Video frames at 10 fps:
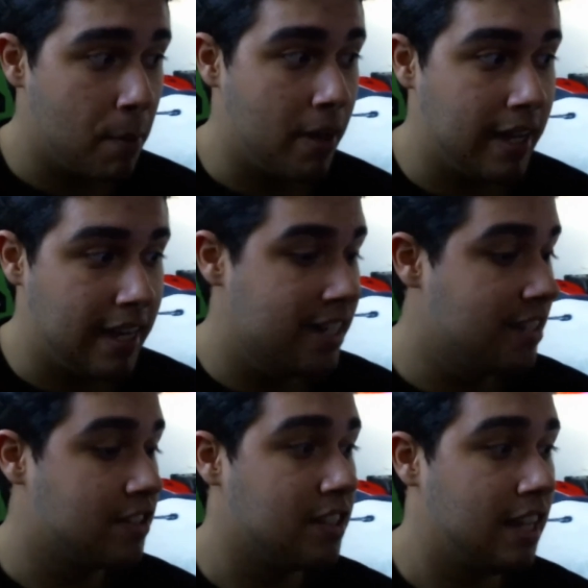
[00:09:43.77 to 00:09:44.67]
but it
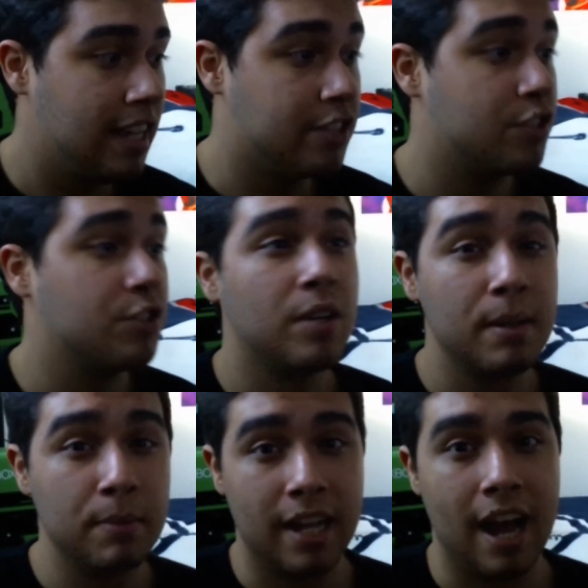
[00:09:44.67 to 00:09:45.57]
is
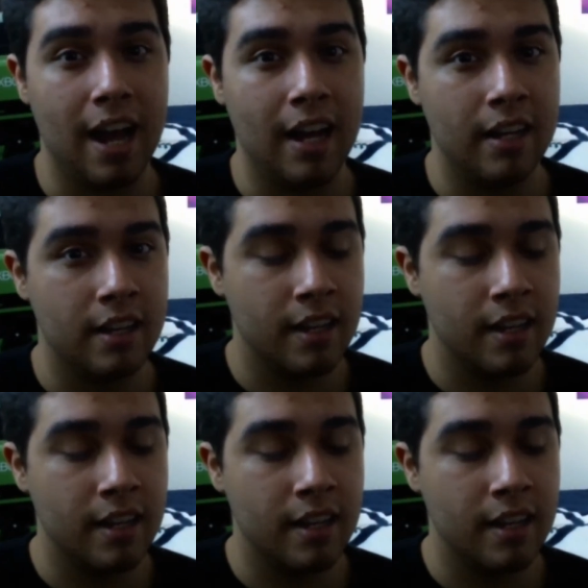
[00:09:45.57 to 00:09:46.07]
extremely hot,